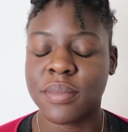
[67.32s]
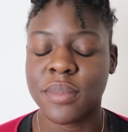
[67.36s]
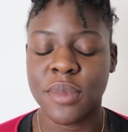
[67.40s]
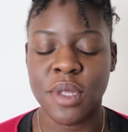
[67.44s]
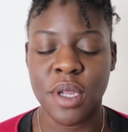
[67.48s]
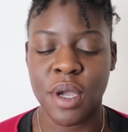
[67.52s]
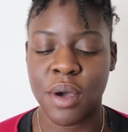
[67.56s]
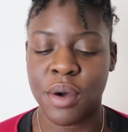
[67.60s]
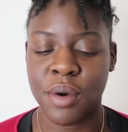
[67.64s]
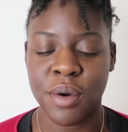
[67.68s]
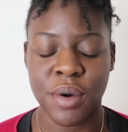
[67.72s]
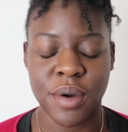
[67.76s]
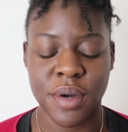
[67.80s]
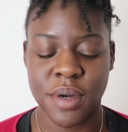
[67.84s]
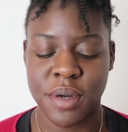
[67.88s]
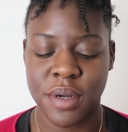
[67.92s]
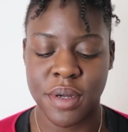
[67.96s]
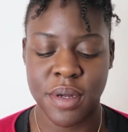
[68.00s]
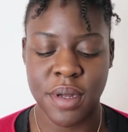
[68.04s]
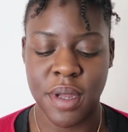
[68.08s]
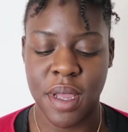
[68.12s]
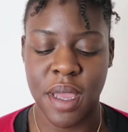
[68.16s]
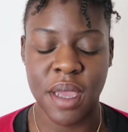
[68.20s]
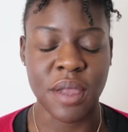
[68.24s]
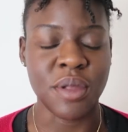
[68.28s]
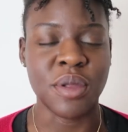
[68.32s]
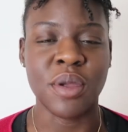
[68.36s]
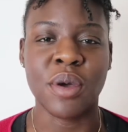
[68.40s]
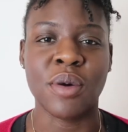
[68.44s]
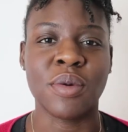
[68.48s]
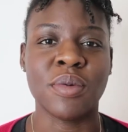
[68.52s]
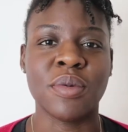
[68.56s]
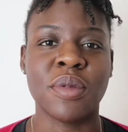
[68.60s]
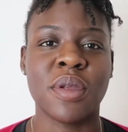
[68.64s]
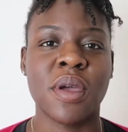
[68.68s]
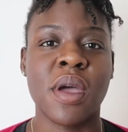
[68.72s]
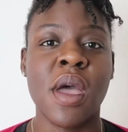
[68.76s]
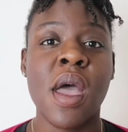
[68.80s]
no, I
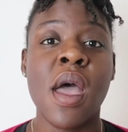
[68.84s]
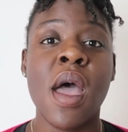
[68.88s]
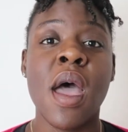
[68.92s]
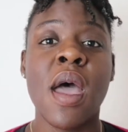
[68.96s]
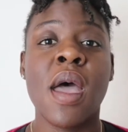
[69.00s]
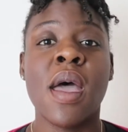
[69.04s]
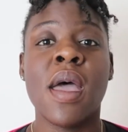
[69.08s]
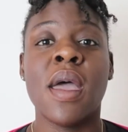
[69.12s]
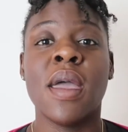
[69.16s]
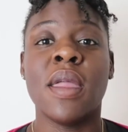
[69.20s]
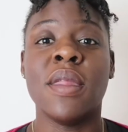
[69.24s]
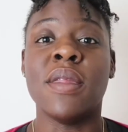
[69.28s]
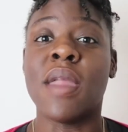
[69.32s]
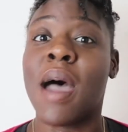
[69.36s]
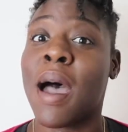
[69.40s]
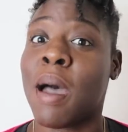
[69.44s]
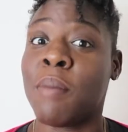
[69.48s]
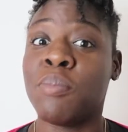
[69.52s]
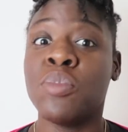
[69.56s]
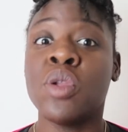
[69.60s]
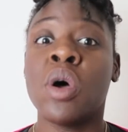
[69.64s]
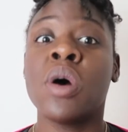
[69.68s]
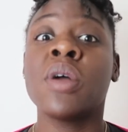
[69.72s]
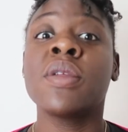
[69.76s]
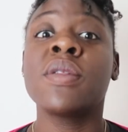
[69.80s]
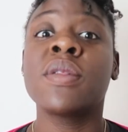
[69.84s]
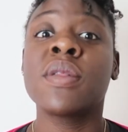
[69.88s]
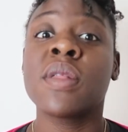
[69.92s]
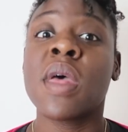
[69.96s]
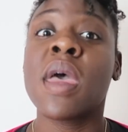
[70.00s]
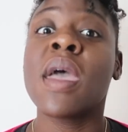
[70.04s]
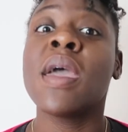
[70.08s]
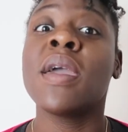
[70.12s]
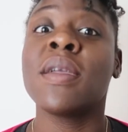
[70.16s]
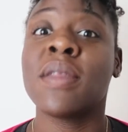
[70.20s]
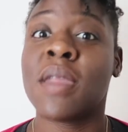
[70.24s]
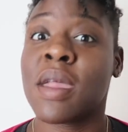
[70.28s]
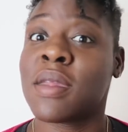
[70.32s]
don't. I'm not
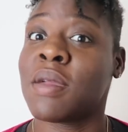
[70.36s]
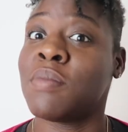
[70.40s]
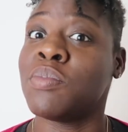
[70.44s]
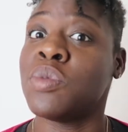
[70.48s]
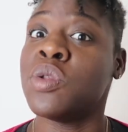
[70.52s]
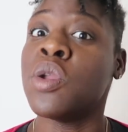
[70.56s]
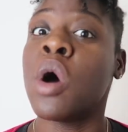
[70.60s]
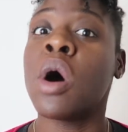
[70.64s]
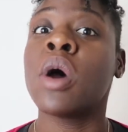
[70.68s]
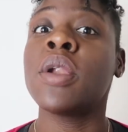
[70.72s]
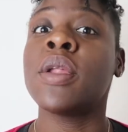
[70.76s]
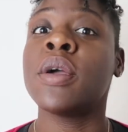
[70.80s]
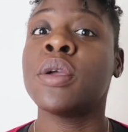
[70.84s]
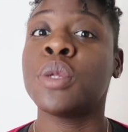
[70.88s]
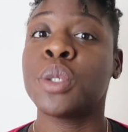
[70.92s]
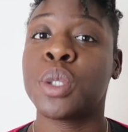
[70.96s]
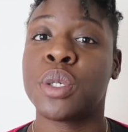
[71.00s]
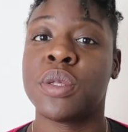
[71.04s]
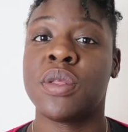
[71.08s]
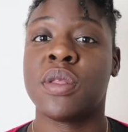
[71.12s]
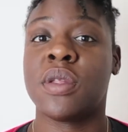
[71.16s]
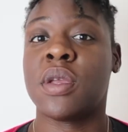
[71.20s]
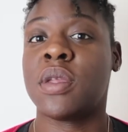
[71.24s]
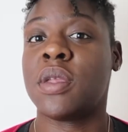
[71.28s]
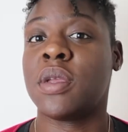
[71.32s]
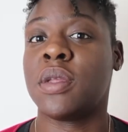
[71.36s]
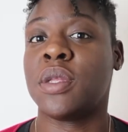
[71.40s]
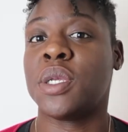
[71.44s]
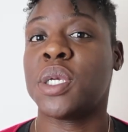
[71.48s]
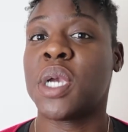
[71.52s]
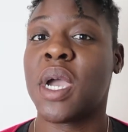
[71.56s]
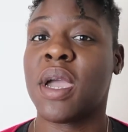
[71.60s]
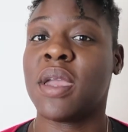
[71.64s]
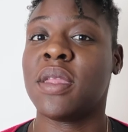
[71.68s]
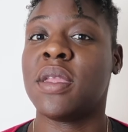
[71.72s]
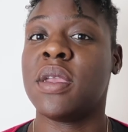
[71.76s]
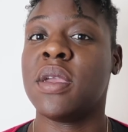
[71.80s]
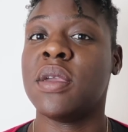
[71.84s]
saying that I'm not interested in
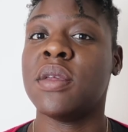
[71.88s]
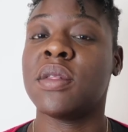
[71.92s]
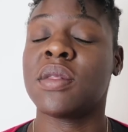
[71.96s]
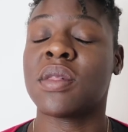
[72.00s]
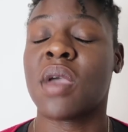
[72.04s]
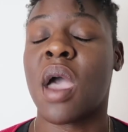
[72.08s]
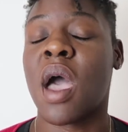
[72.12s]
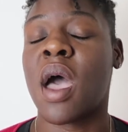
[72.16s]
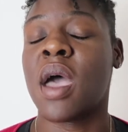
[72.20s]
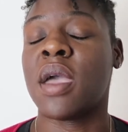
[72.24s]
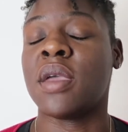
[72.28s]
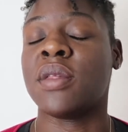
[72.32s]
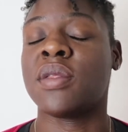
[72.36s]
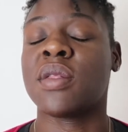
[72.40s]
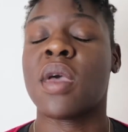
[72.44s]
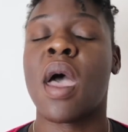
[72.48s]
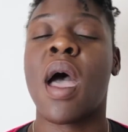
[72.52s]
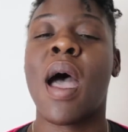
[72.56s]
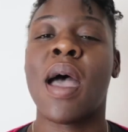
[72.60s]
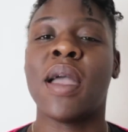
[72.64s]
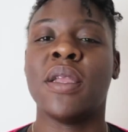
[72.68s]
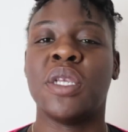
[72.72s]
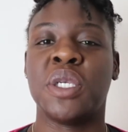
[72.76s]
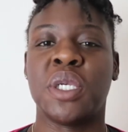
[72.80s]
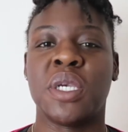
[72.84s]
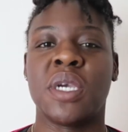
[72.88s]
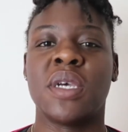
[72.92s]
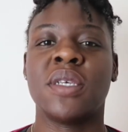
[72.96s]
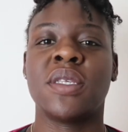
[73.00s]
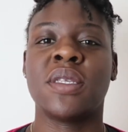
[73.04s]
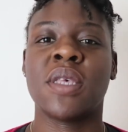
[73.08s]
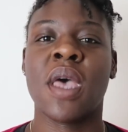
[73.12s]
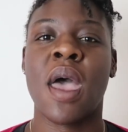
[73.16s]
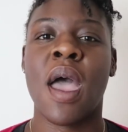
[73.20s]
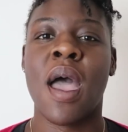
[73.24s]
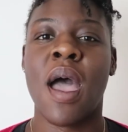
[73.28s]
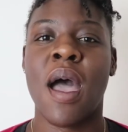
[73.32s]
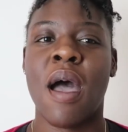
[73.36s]
Chinese guys. I
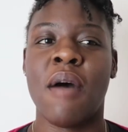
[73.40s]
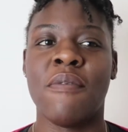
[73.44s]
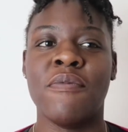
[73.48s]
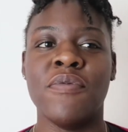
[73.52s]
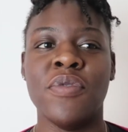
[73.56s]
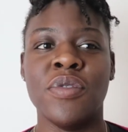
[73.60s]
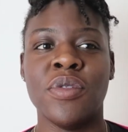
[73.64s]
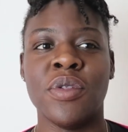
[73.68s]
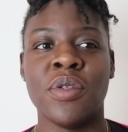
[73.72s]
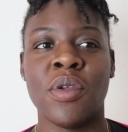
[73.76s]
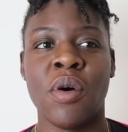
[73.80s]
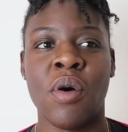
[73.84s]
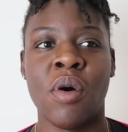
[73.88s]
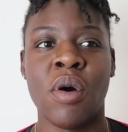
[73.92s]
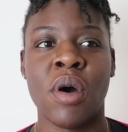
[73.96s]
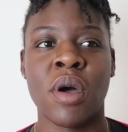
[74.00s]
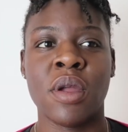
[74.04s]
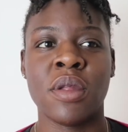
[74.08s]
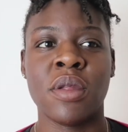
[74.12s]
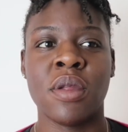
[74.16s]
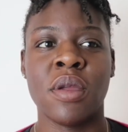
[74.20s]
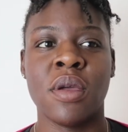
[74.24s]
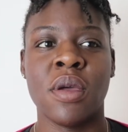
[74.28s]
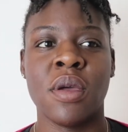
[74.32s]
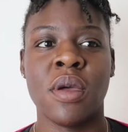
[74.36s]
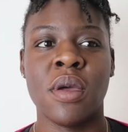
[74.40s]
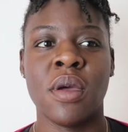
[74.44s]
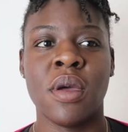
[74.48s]
just have not.